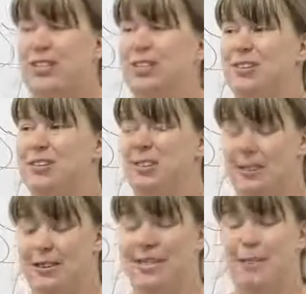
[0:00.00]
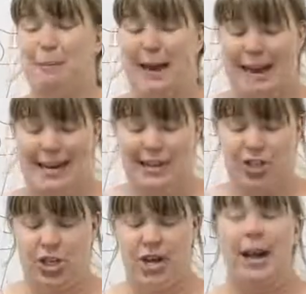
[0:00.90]
to this
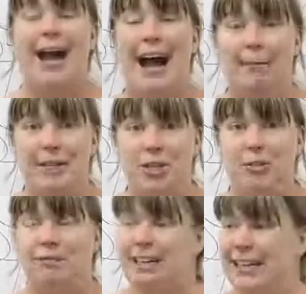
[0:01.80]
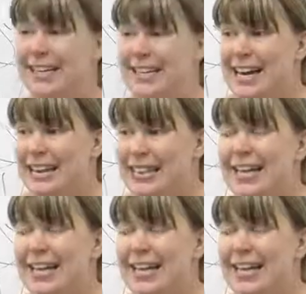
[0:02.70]
page. How are we doing? We getting tired